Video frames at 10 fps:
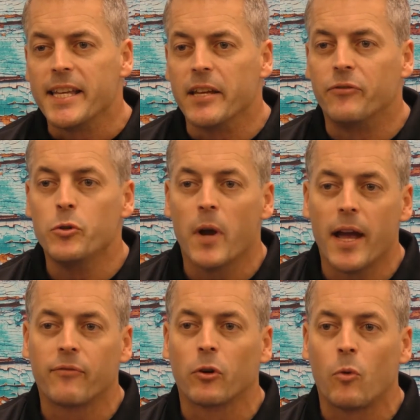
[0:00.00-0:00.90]
if you
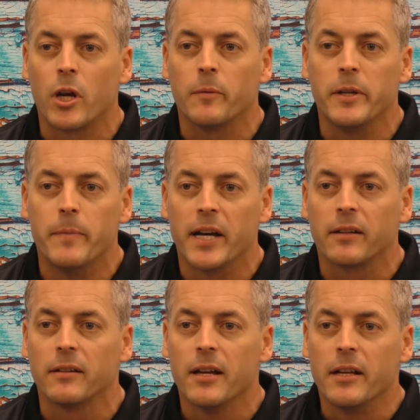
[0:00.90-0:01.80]
ever want to be
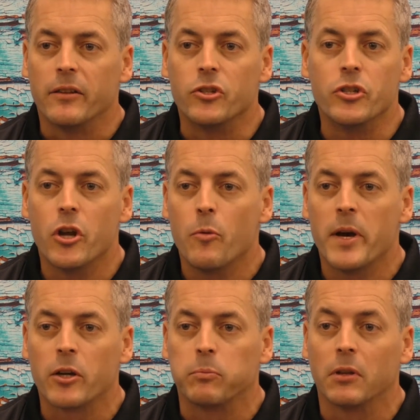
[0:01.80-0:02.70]
better, there's no
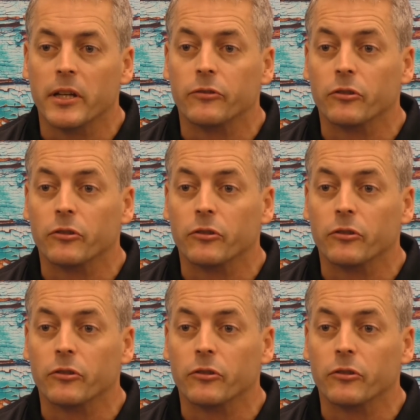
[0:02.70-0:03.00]
better place,